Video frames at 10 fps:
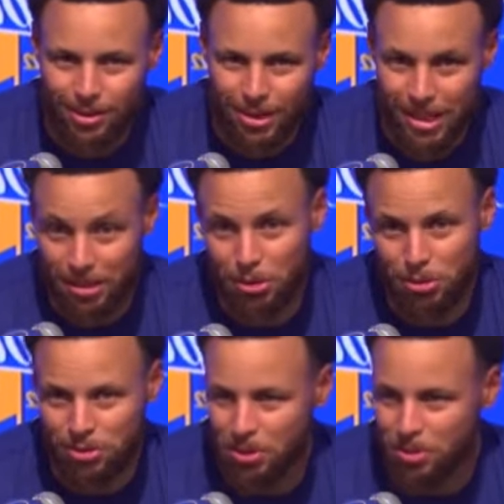hit
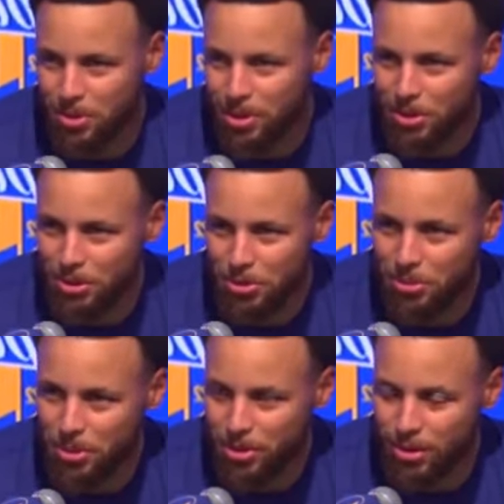those numbers, that usually
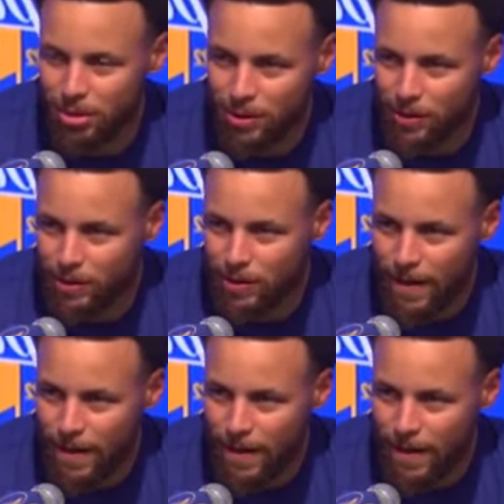means good things.